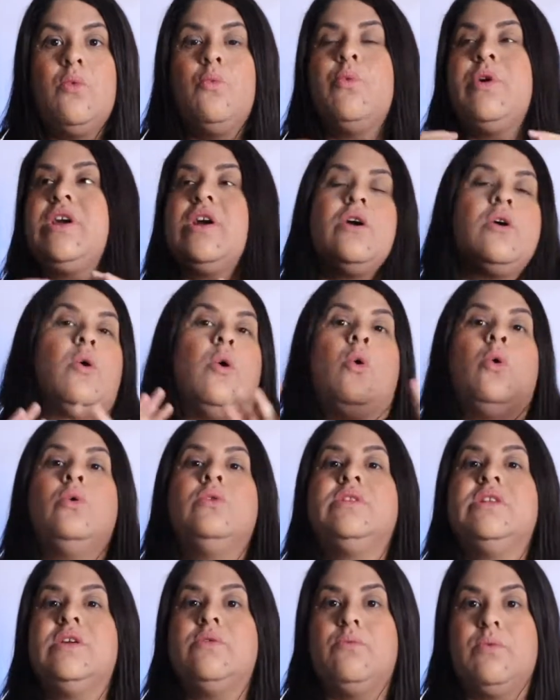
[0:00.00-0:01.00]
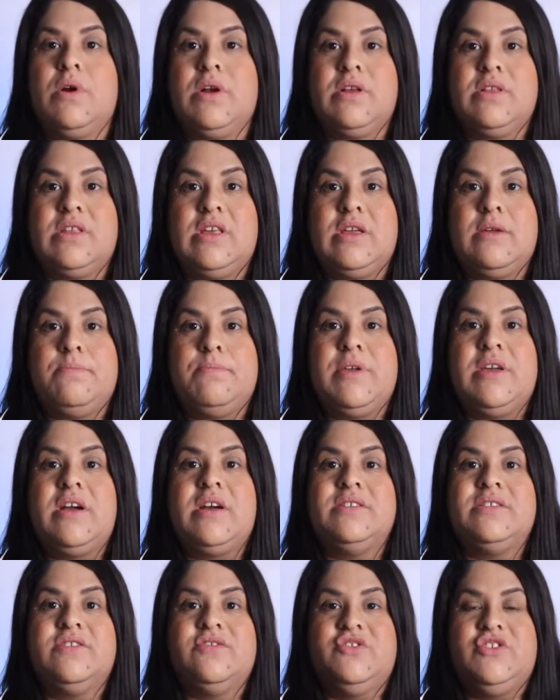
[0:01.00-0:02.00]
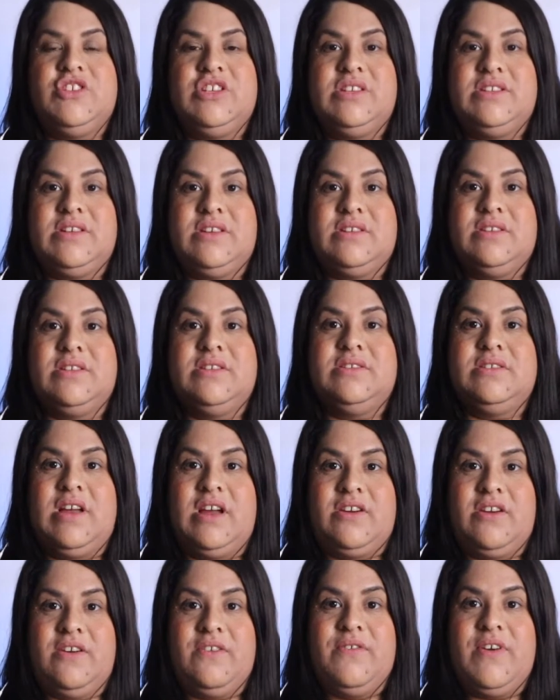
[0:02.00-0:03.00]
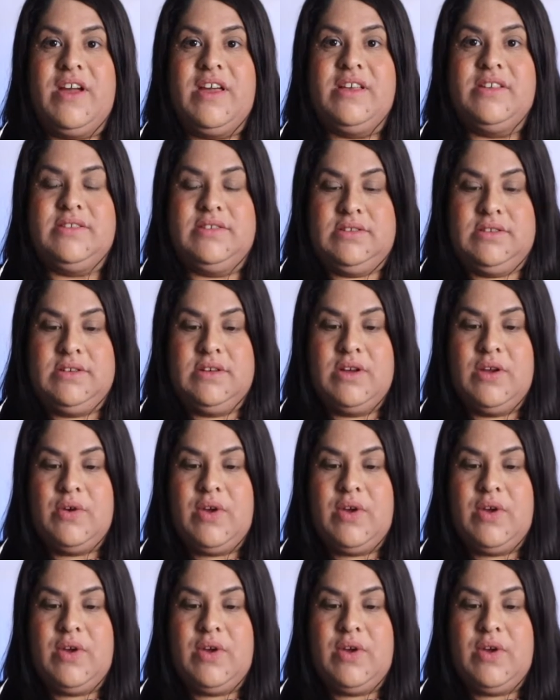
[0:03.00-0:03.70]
We are only worthy because of Jesus' sacrifice.